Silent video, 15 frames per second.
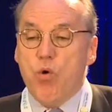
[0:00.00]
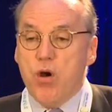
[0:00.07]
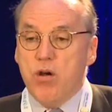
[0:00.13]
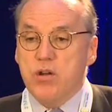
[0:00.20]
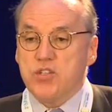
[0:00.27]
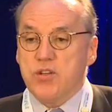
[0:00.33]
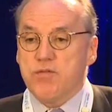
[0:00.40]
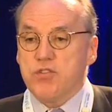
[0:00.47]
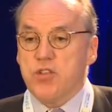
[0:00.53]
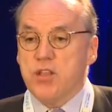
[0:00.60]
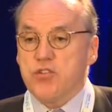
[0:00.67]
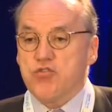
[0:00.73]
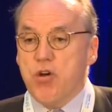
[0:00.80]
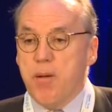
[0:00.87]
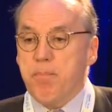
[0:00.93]
words of the
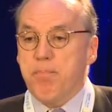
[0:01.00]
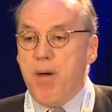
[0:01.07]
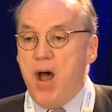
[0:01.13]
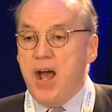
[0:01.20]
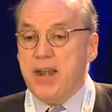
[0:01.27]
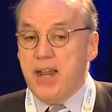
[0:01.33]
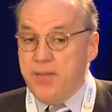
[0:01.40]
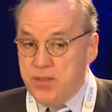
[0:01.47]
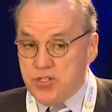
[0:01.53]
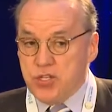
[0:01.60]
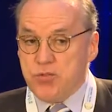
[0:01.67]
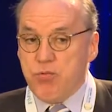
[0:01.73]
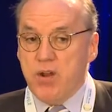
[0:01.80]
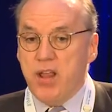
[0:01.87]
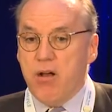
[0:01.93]
Trump bot, and this
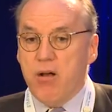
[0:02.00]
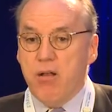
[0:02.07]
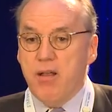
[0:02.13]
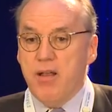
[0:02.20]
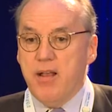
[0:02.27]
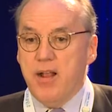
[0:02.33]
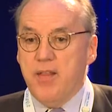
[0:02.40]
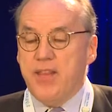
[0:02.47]
is real,